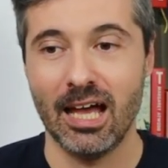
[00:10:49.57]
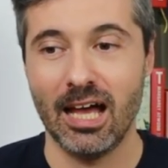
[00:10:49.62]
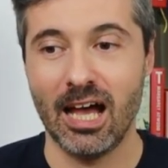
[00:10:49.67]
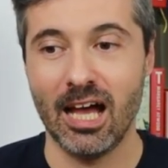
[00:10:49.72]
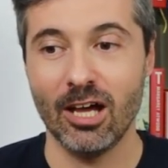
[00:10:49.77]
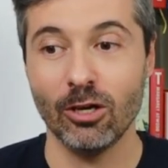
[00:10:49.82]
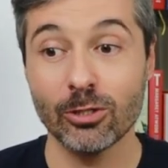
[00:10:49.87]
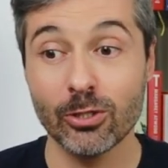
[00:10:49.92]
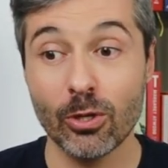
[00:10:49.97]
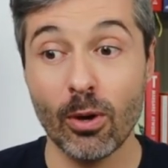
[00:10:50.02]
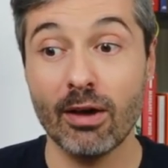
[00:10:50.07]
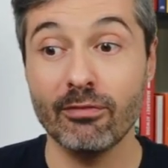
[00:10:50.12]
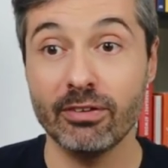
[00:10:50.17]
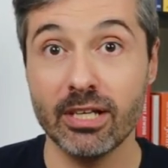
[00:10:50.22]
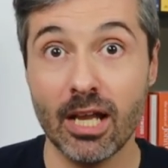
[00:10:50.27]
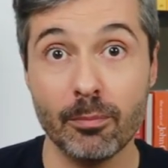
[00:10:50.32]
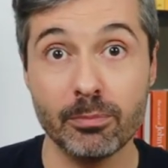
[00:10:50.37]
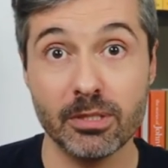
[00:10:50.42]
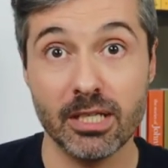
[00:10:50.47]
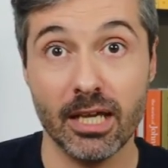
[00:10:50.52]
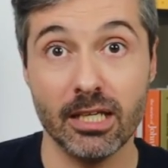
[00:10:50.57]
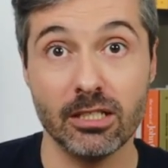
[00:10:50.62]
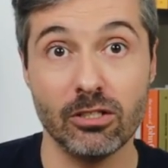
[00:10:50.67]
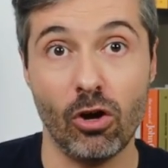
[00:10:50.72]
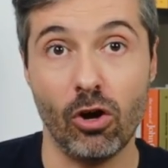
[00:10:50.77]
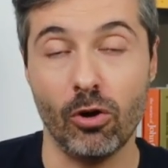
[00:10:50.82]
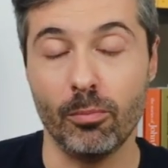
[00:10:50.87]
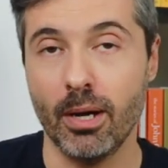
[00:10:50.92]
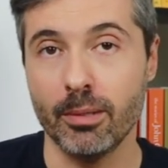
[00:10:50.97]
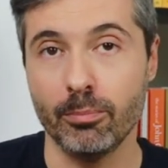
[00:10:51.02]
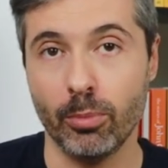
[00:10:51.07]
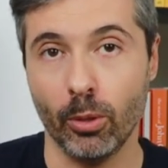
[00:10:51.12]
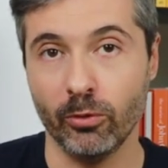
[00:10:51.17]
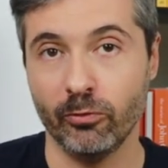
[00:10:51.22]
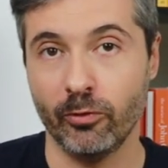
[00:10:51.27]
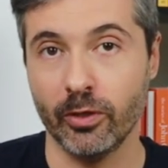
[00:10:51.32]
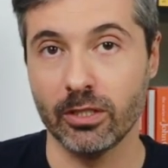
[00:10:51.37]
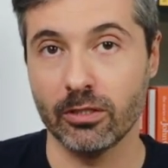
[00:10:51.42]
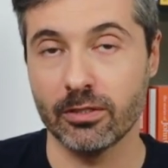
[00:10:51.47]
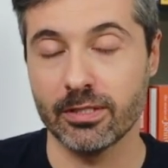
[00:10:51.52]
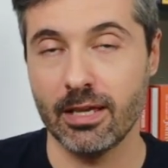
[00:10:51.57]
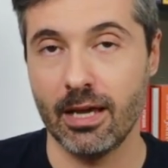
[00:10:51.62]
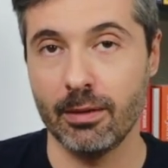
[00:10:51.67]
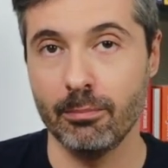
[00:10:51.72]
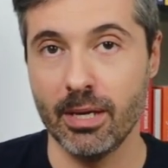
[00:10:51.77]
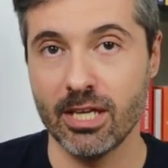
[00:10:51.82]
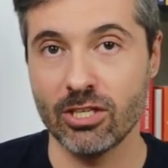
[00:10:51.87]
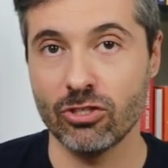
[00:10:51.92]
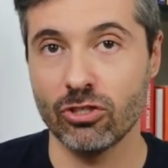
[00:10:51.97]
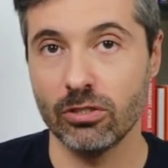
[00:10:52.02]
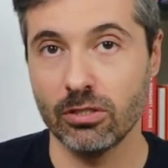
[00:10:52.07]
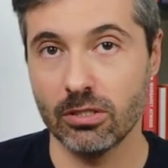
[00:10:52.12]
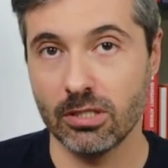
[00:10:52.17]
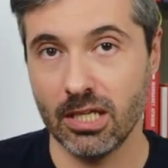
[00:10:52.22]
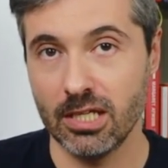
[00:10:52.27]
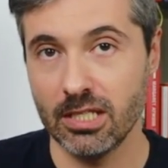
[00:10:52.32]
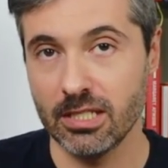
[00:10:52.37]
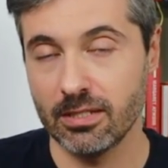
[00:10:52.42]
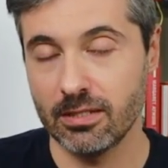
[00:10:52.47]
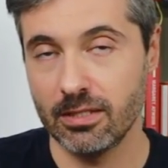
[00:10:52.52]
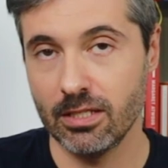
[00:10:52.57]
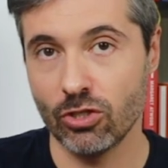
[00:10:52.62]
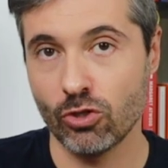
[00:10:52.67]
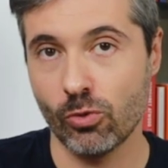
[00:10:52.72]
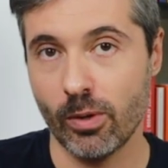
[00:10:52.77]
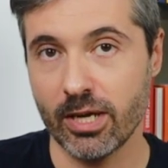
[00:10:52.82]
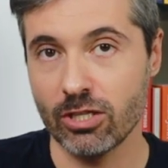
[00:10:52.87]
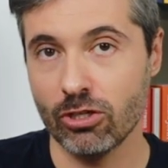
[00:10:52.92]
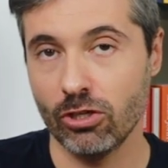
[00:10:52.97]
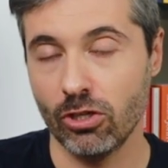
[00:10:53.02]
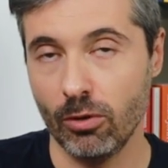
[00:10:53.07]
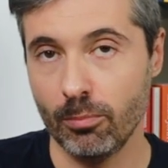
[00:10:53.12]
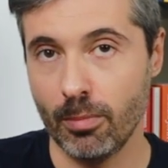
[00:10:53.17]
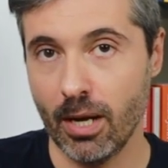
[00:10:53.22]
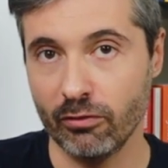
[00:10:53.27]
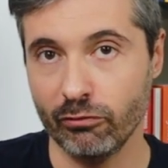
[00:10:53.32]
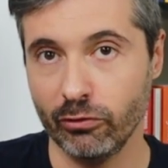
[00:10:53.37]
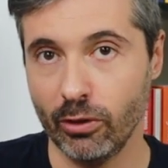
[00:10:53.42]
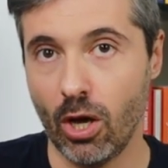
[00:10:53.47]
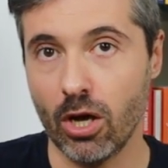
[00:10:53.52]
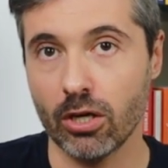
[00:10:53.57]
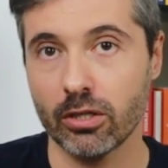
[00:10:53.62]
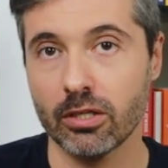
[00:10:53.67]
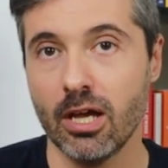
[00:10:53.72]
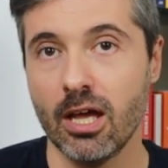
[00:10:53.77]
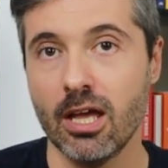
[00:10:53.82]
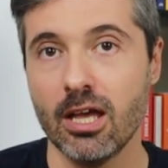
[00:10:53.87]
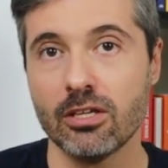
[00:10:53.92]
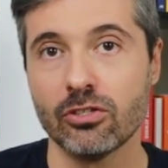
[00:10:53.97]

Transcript: I also have an update on my boyfriend because I mentioned his situation on my vlog.